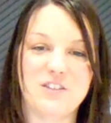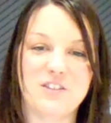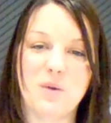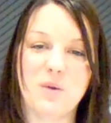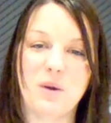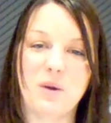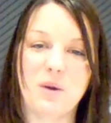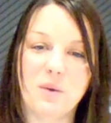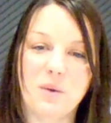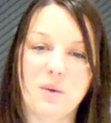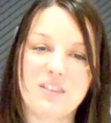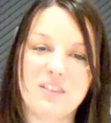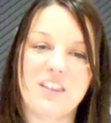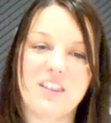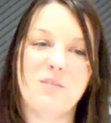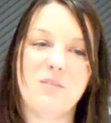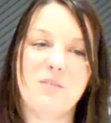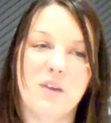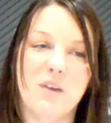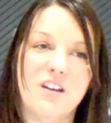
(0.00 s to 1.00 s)
So I work with
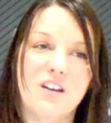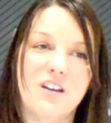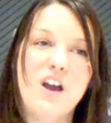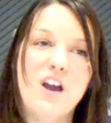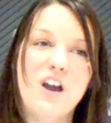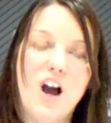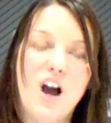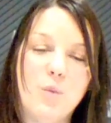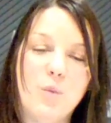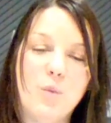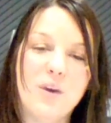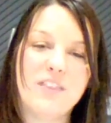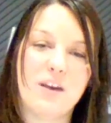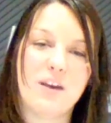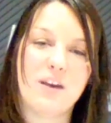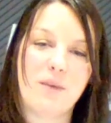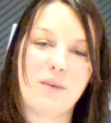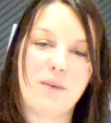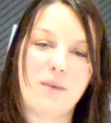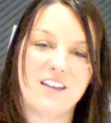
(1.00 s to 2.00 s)
them on what
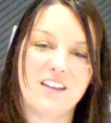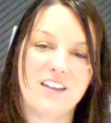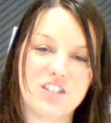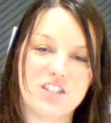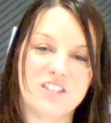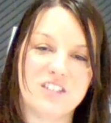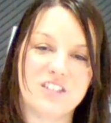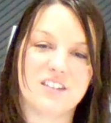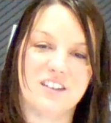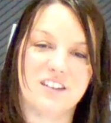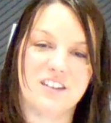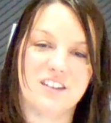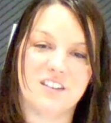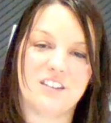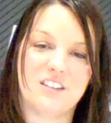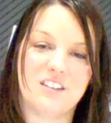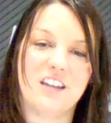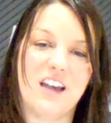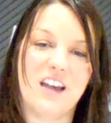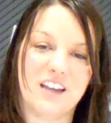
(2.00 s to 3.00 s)
that balance sheet's going to
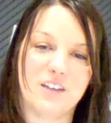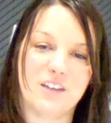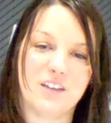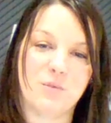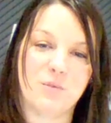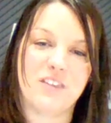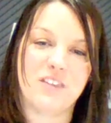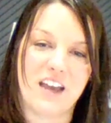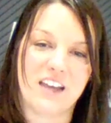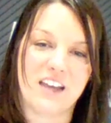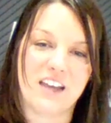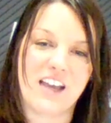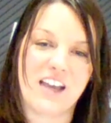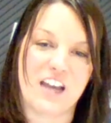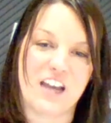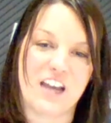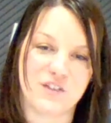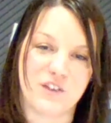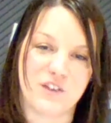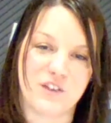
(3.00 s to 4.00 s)
look like and what that
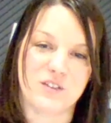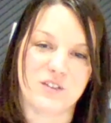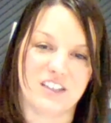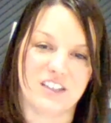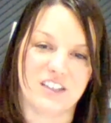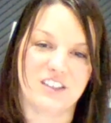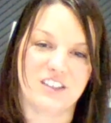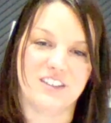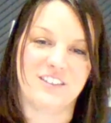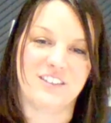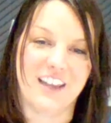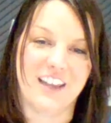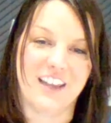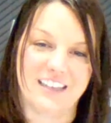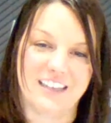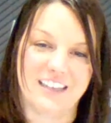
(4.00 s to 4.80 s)
cash flow is going to look like.